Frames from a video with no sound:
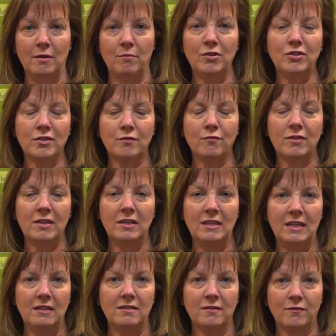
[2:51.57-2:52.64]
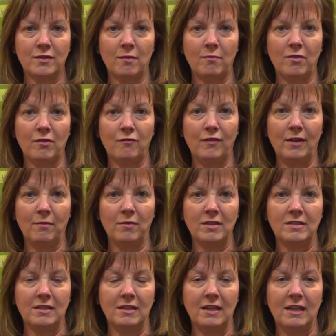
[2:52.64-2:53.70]
but just with the needs of some of the
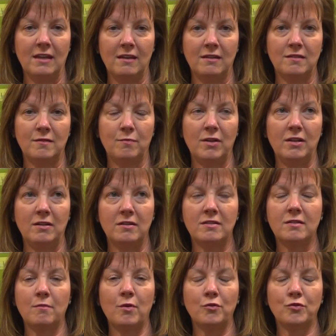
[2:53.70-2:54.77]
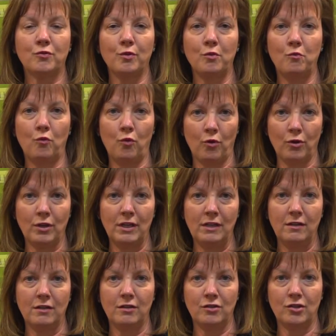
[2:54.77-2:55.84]
families and kids, but it is the most
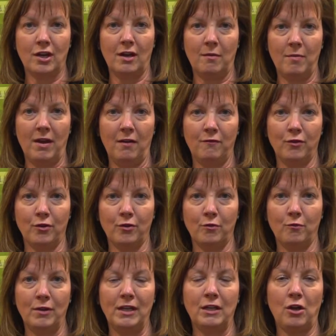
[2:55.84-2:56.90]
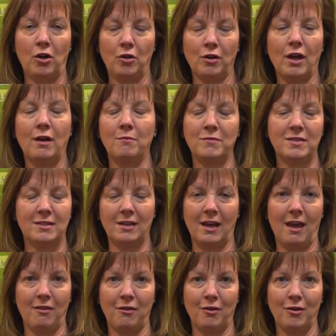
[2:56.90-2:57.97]
rewarding job ever when it all comes
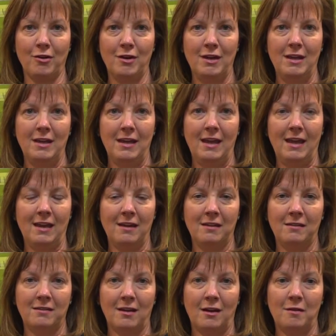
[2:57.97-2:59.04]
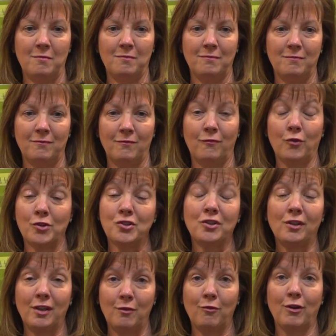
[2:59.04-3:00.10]
together. And
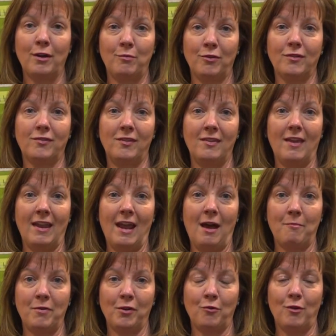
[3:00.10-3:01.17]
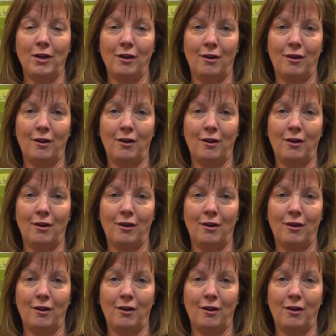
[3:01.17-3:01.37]
fortunately, we're able to see that happen quite